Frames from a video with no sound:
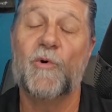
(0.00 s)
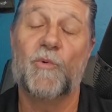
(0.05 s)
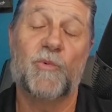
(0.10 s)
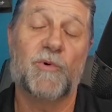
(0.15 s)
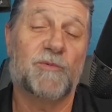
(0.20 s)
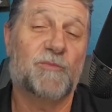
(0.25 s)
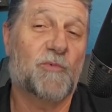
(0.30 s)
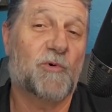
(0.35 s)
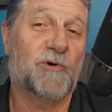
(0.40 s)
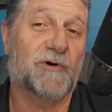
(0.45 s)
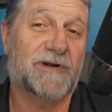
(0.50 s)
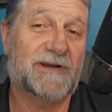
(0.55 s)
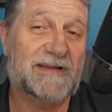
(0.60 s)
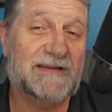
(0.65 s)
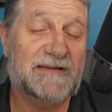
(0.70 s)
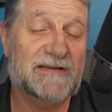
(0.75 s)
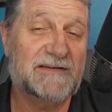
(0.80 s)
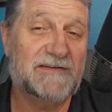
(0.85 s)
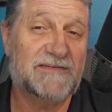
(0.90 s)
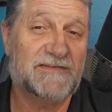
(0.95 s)
we're more
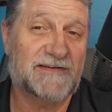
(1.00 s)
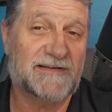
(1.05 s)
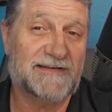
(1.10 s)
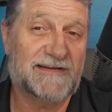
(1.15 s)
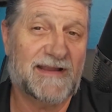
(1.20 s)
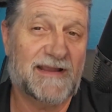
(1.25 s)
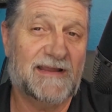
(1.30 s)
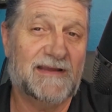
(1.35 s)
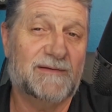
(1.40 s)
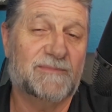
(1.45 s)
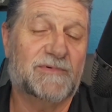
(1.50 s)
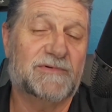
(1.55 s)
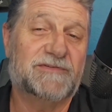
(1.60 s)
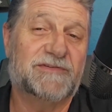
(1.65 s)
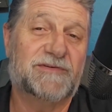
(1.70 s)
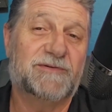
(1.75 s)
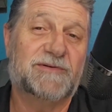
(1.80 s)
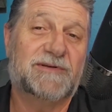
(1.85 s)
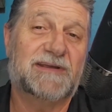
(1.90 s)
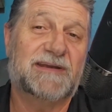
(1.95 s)
easily able
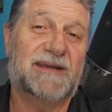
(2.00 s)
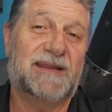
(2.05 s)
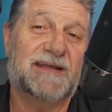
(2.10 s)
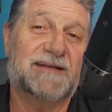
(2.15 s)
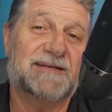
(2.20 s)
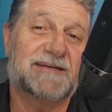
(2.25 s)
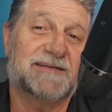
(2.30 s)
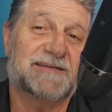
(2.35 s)
to connect